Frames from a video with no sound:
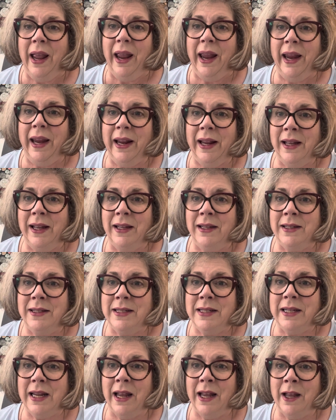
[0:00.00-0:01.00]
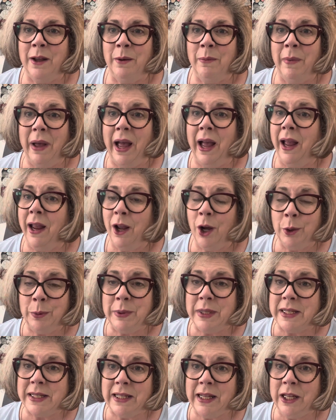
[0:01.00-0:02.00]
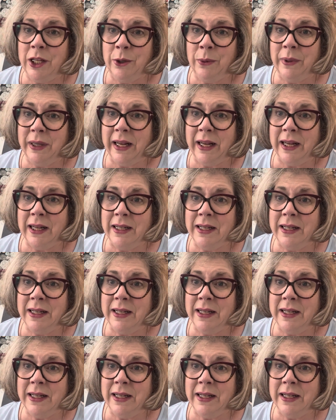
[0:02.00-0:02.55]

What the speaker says: And I hope to see you again